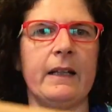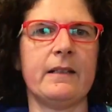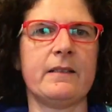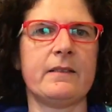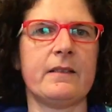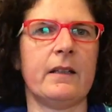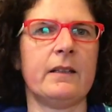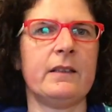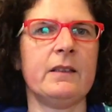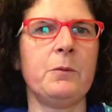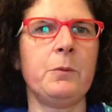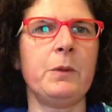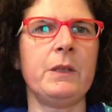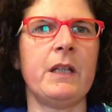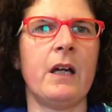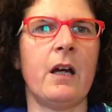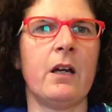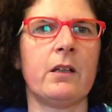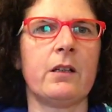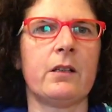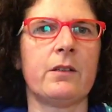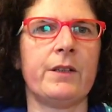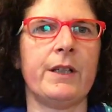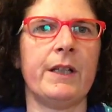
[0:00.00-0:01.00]
I started
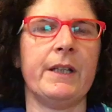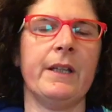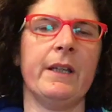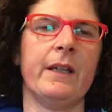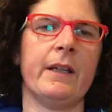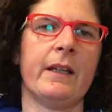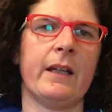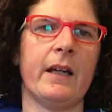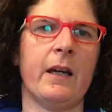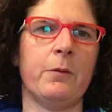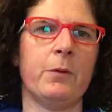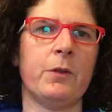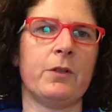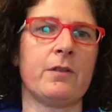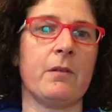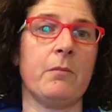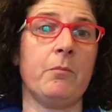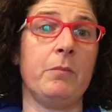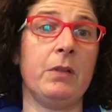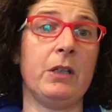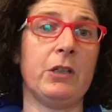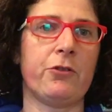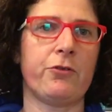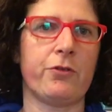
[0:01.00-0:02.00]
without gridding, I was
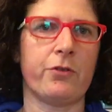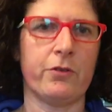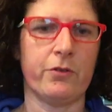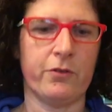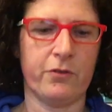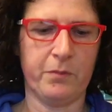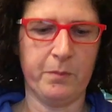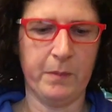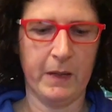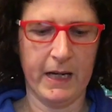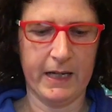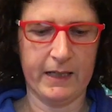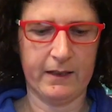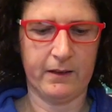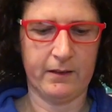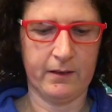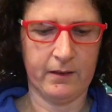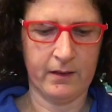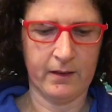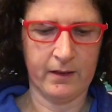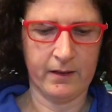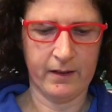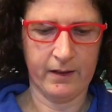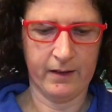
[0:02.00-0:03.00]
ambitious, but
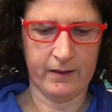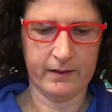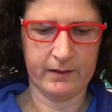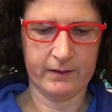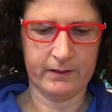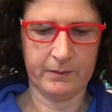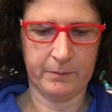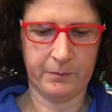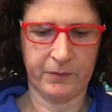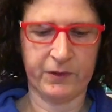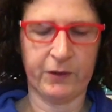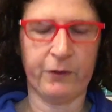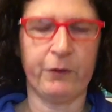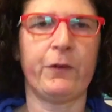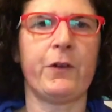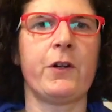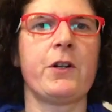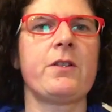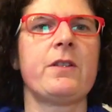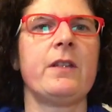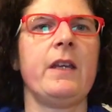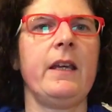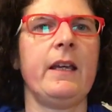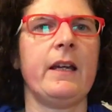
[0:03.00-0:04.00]
uh, the, the,
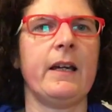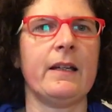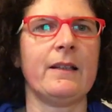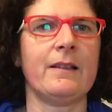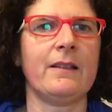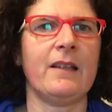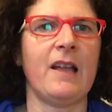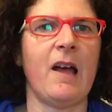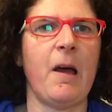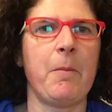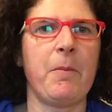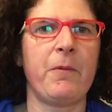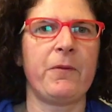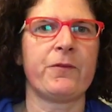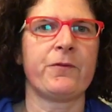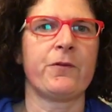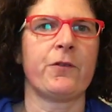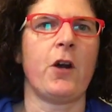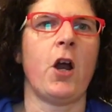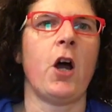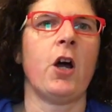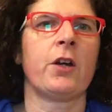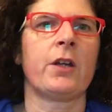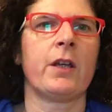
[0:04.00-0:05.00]
first day I ended up
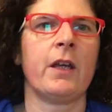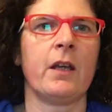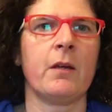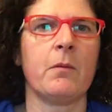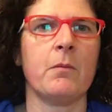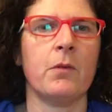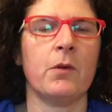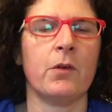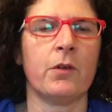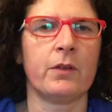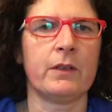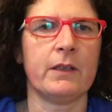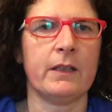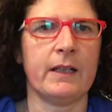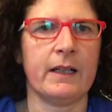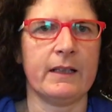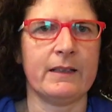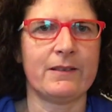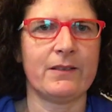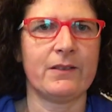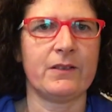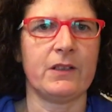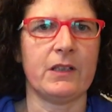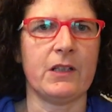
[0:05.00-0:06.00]
frogging more than
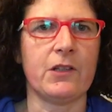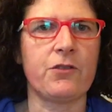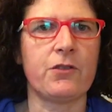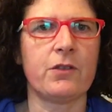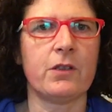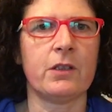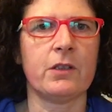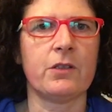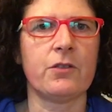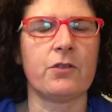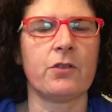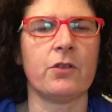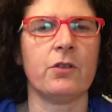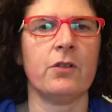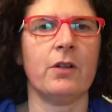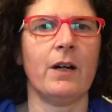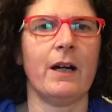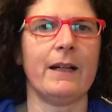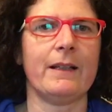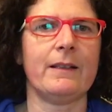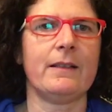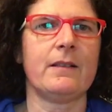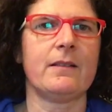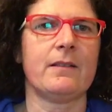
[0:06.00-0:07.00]
I stitched, uh, so
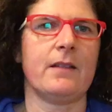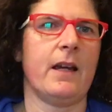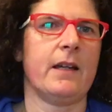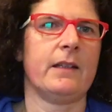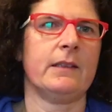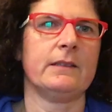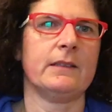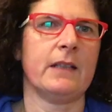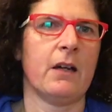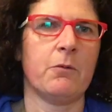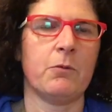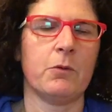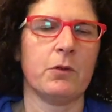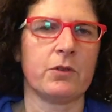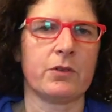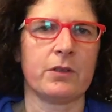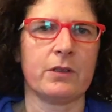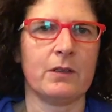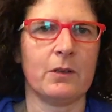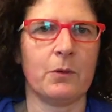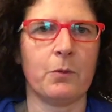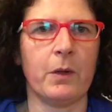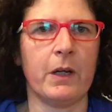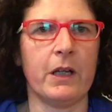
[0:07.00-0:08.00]
I decided that
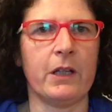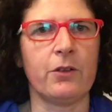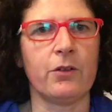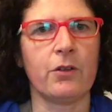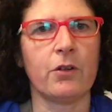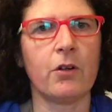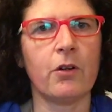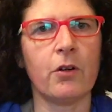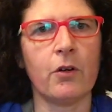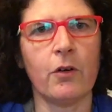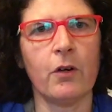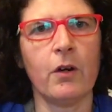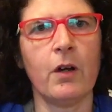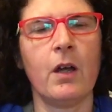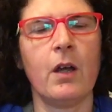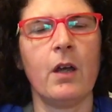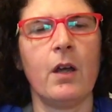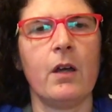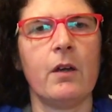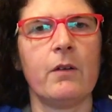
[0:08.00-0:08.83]
wasn't the way to go.